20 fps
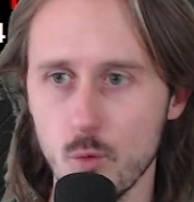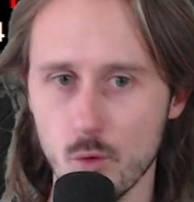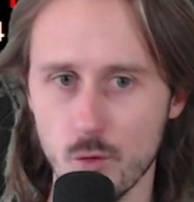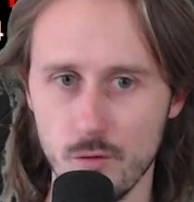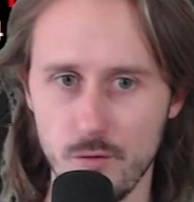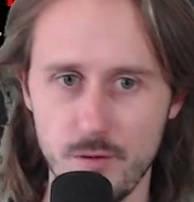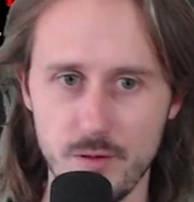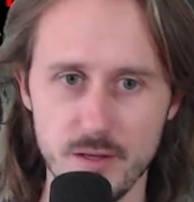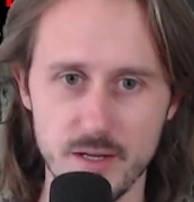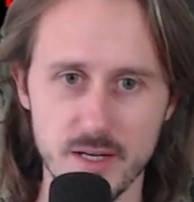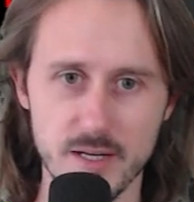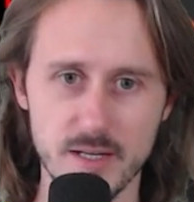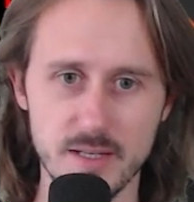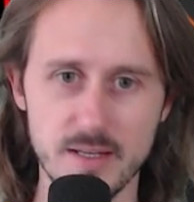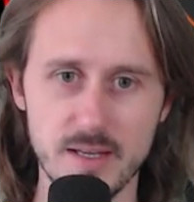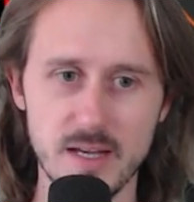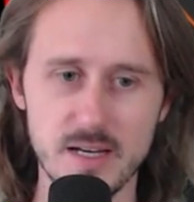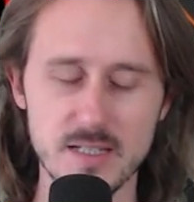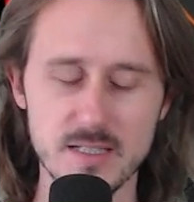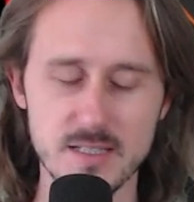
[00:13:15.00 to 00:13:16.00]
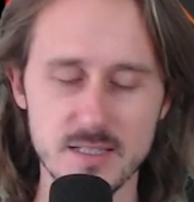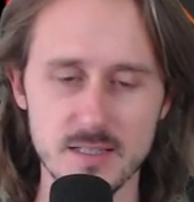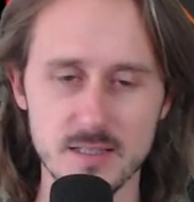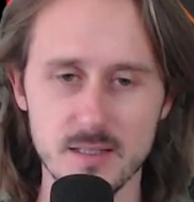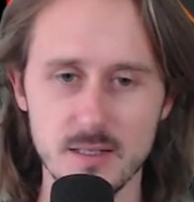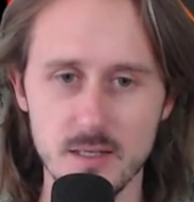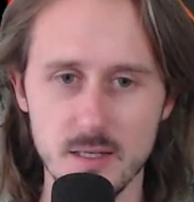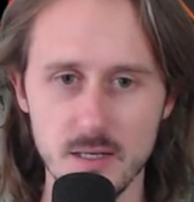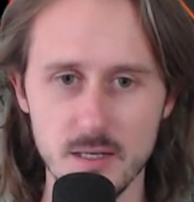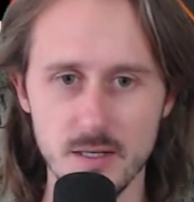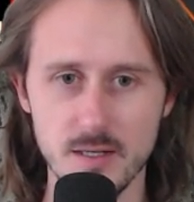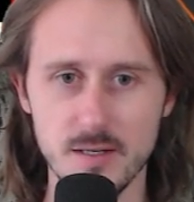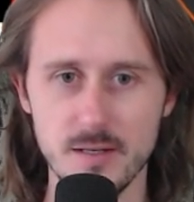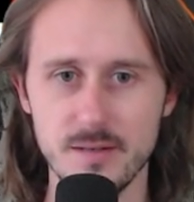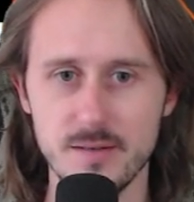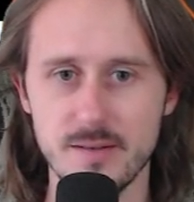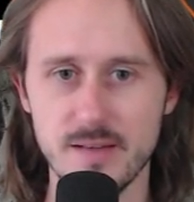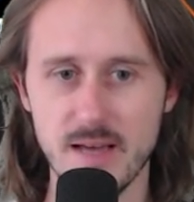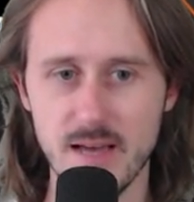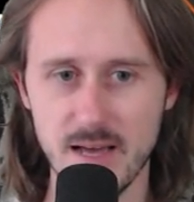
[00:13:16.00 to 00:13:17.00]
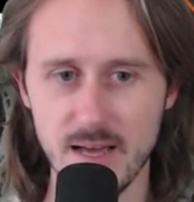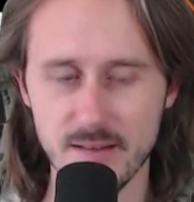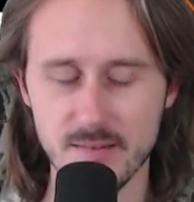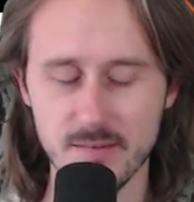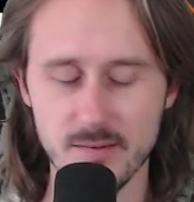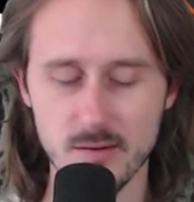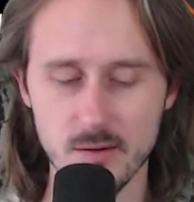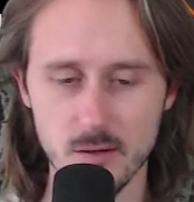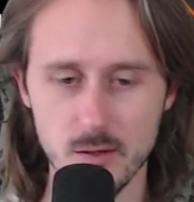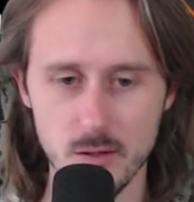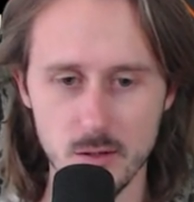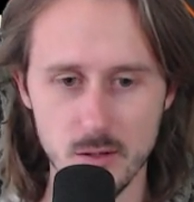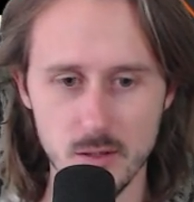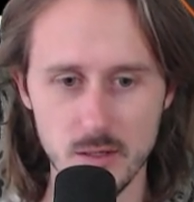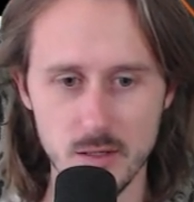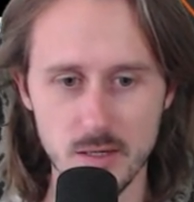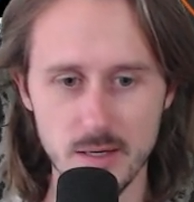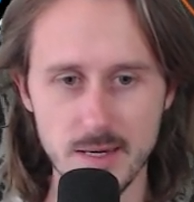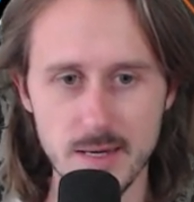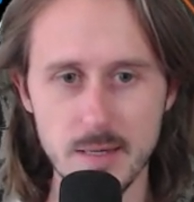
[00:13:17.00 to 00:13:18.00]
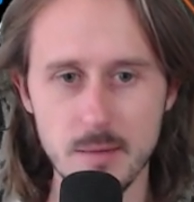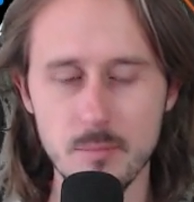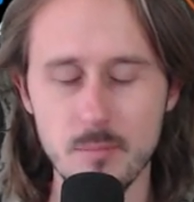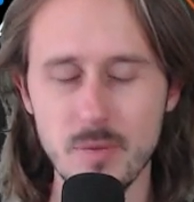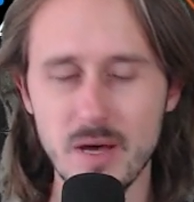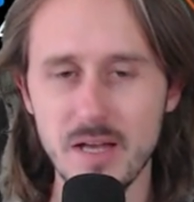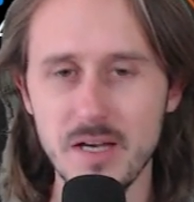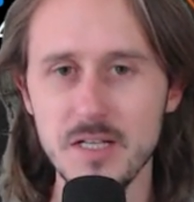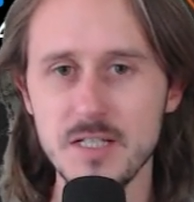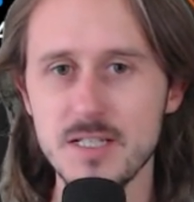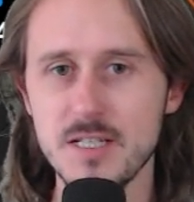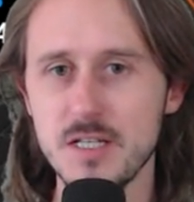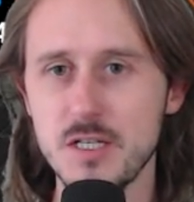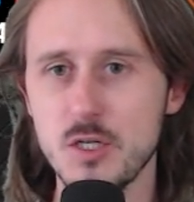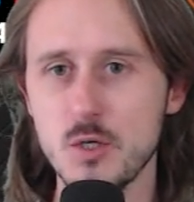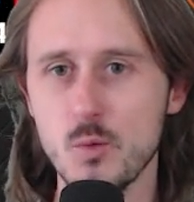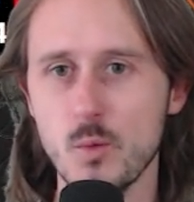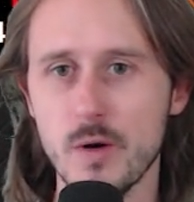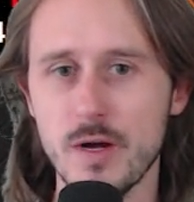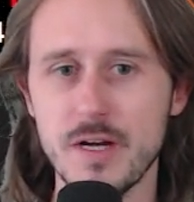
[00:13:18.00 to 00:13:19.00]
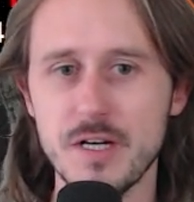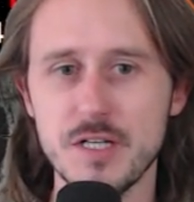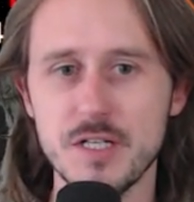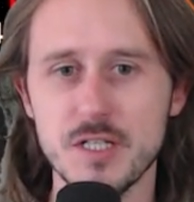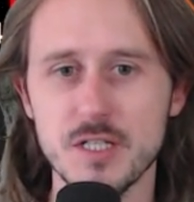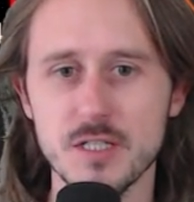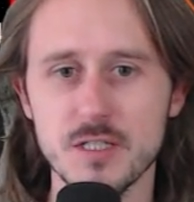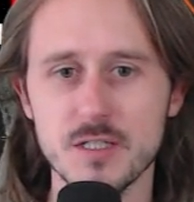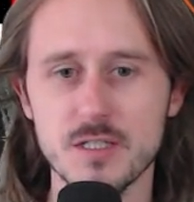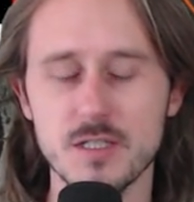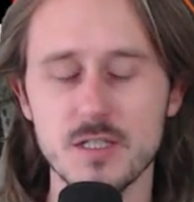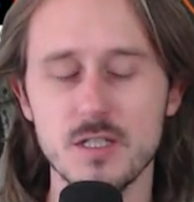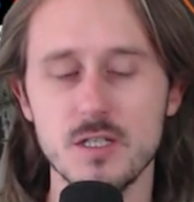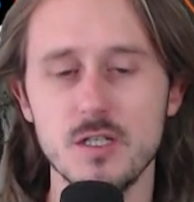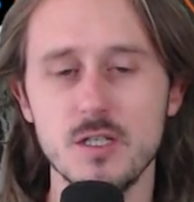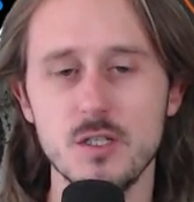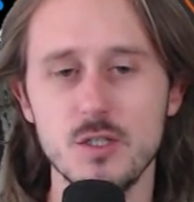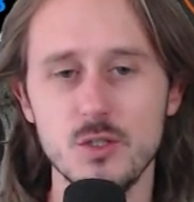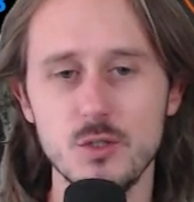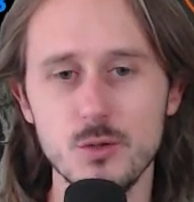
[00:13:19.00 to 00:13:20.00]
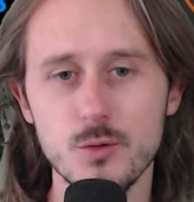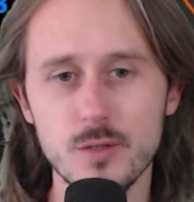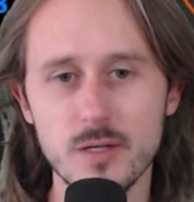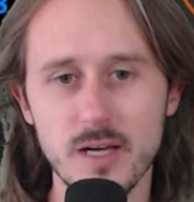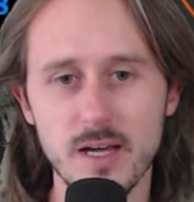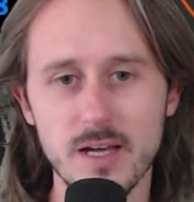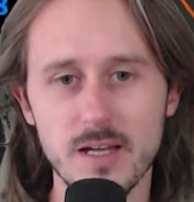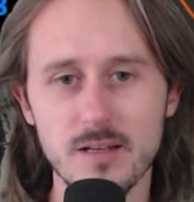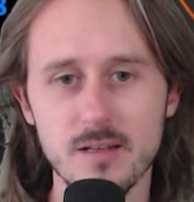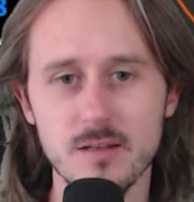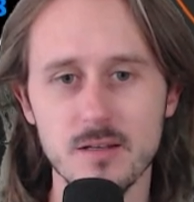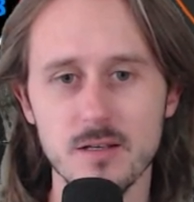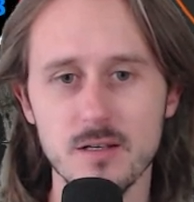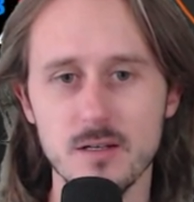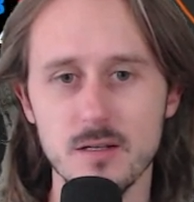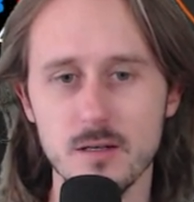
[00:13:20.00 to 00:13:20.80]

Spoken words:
more thing, and that is that in many situations, you can